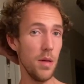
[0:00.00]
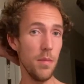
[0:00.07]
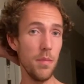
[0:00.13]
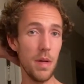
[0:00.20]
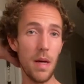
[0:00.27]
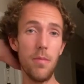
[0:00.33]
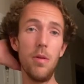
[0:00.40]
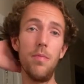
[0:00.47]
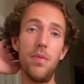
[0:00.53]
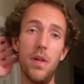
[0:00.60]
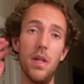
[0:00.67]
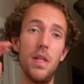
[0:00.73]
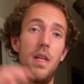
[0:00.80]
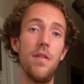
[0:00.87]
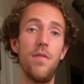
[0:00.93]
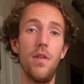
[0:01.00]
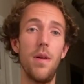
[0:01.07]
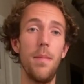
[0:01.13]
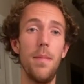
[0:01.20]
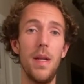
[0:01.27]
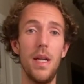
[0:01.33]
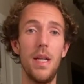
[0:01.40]
But I've been plugged in for a
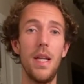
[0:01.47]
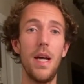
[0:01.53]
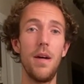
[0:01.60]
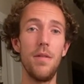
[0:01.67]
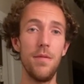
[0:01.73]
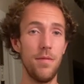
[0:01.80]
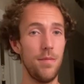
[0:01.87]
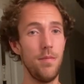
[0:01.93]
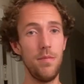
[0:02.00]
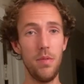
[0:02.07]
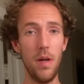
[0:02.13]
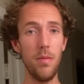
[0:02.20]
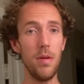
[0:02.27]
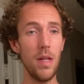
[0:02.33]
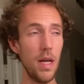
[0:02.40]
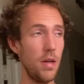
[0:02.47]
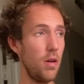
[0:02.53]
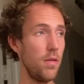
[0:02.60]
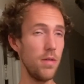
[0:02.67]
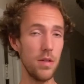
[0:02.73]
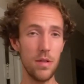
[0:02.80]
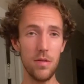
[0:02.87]
minute now, probably like
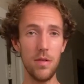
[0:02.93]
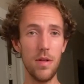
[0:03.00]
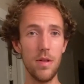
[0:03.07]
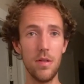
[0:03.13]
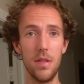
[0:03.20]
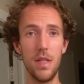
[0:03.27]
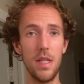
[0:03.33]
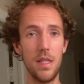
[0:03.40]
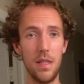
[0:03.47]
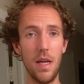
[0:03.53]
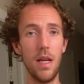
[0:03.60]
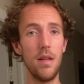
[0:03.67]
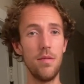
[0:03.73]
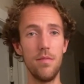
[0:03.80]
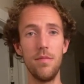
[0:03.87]
over two years, and it's like,